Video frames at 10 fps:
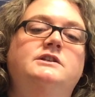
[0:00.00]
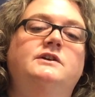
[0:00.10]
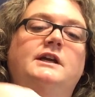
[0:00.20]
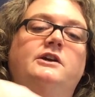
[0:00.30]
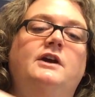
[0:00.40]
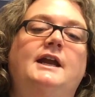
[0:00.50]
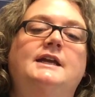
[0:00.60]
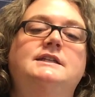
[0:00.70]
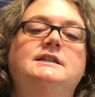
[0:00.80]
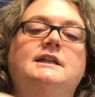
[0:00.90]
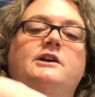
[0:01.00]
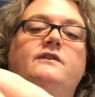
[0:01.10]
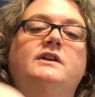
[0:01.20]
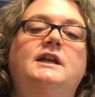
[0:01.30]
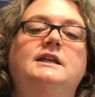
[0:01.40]
So get your hands in there
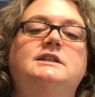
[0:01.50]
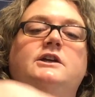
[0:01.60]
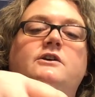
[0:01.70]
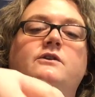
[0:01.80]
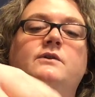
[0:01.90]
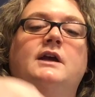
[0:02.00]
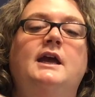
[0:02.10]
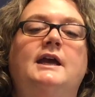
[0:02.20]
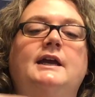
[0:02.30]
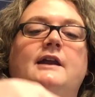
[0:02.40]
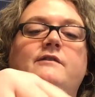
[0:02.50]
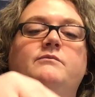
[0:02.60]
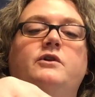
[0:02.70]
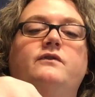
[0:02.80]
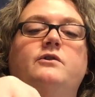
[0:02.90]
if you need to, kind
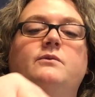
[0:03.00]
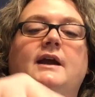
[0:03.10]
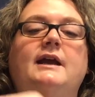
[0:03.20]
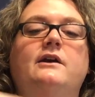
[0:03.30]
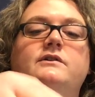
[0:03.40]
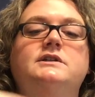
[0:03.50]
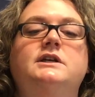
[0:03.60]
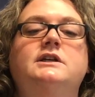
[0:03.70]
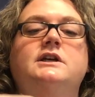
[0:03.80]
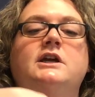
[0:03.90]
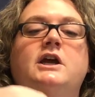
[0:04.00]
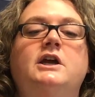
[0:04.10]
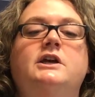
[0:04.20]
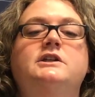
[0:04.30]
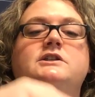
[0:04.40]
of move it around
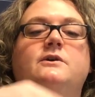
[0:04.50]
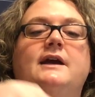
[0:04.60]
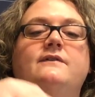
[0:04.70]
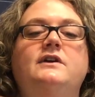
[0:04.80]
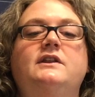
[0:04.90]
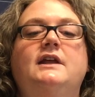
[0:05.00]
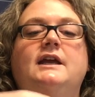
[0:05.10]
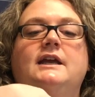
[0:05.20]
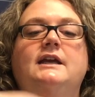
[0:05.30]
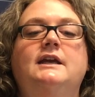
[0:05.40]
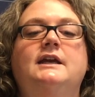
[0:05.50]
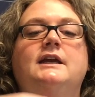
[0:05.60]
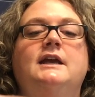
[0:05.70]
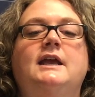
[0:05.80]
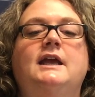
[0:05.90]
so everything
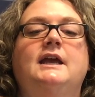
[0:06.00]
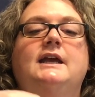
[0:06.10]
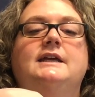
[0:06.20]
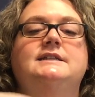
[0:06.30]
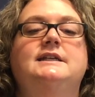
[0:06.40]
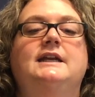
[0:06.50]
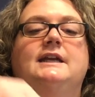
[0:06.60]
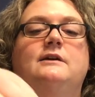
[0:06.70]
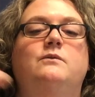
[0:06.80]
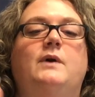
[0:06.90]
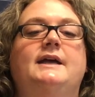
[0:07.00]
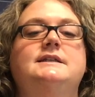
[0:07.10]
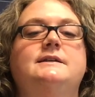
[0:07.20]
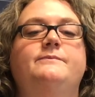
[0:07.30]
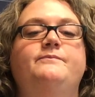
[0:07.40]
is getting
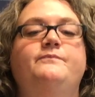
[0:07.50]
wet.